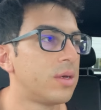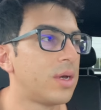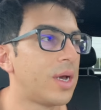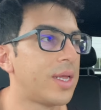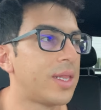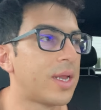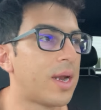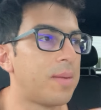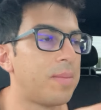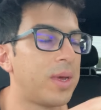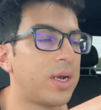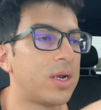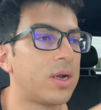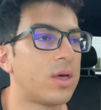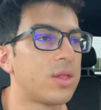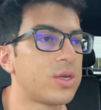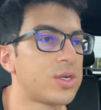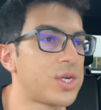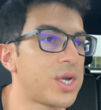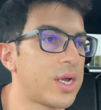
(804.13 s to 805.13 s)
And then I made
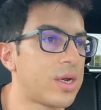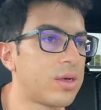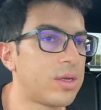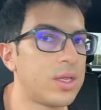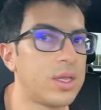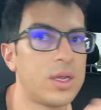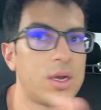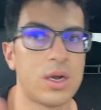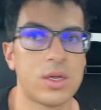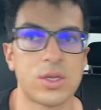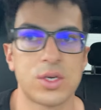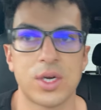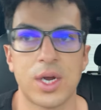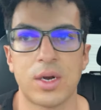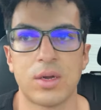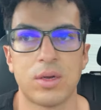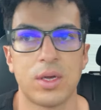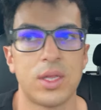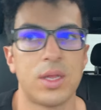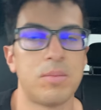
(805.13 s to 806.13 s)
another channel and another
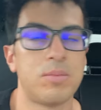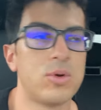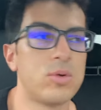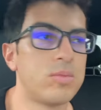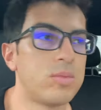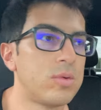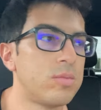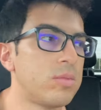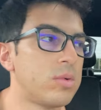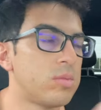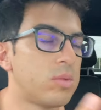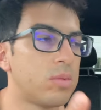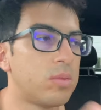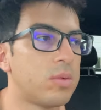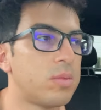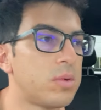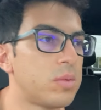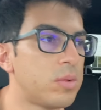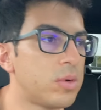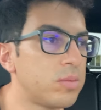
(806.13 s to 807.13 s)
channel and then boom, boom, boom, boom,
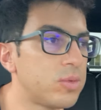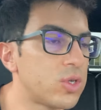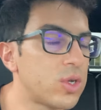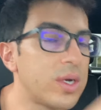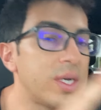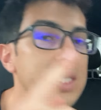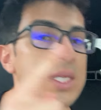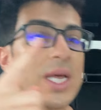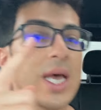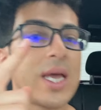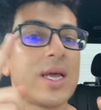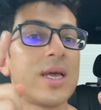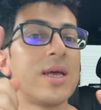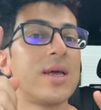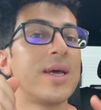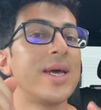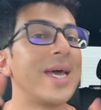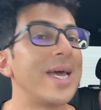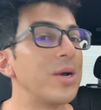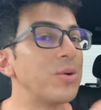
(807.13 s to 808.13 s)
boom, boom, boom. So it's like,
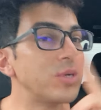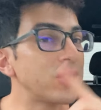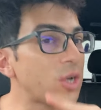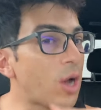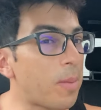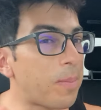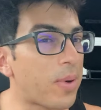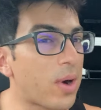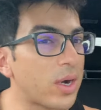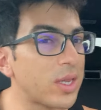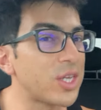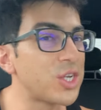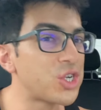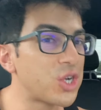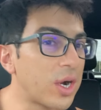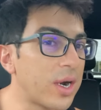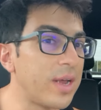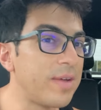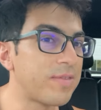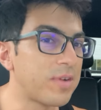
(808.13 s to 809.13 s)
it was all part of the
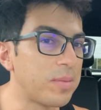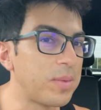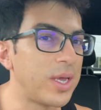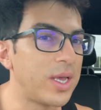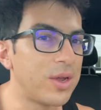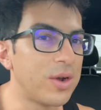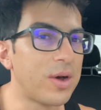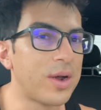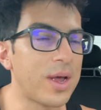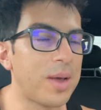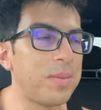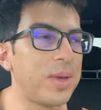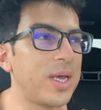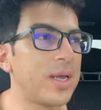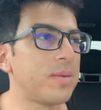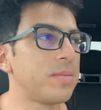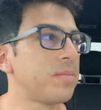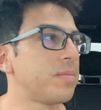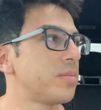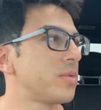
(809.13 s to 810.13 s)
journey for me. You know what I
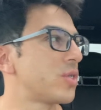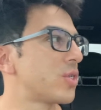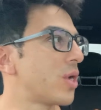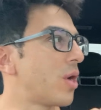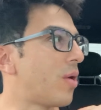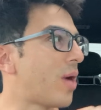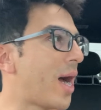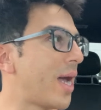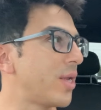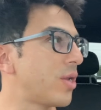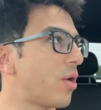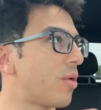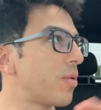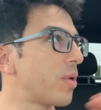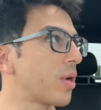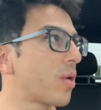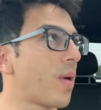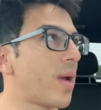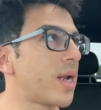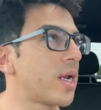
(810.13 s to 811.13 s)
mean? So I don't
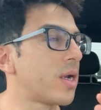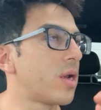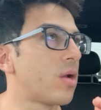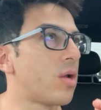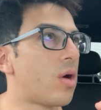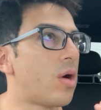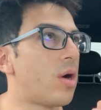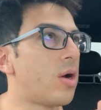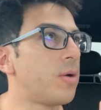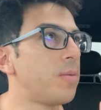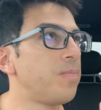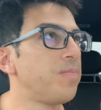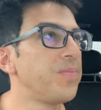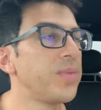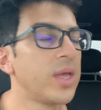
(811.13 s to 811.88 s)
regret it at all.